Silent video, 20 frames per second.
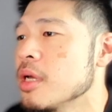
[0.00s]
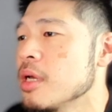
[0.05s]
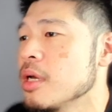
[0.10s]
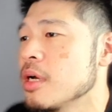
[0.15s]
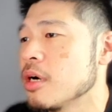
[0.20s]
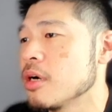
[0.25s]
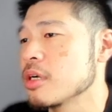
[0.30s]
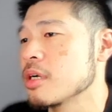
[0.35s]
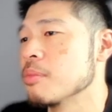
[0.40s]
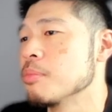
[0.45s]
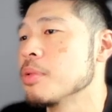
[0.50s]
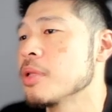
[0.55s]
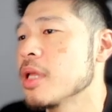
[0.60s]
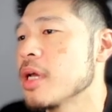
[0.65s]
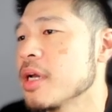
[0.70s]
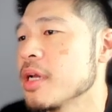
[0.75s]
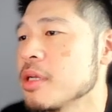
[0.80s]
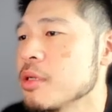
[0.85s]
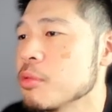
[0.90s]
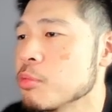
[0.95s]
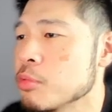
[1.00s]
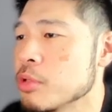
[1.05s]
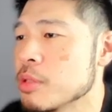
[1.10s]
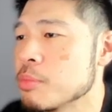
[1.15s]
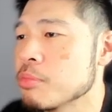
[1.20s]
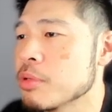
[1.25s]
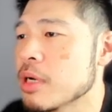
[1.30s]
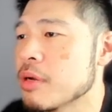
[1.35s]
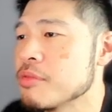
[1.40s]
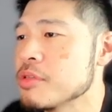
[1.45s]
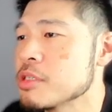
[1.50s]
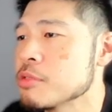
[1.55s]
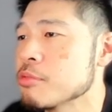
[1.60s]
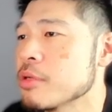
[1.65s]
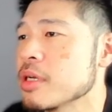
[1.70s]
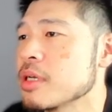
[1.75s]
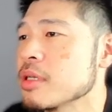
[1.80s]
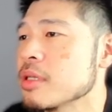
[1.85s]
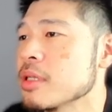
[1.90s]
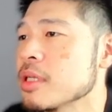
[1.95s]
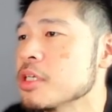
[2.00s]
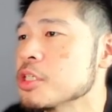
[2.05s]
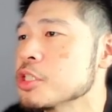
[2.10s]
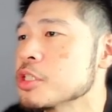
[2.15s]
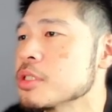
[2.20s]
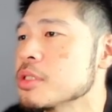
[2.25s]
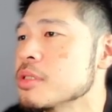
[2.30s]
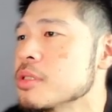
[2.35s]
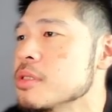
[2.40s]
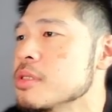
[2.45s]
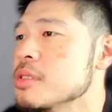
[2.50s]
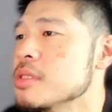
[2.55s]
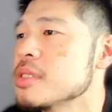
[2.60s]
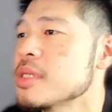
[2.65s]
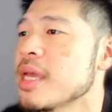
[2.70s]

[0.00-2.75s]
are compliant with privacy regulations